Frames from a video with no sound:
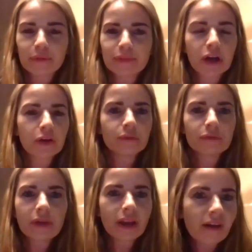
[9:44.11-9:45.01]
go,
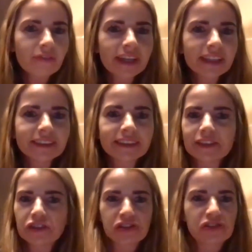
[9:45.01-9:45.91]
love it,
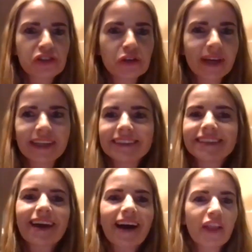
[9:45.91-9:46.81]
just do it.
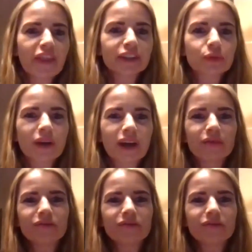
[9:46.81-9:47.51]
Others will go,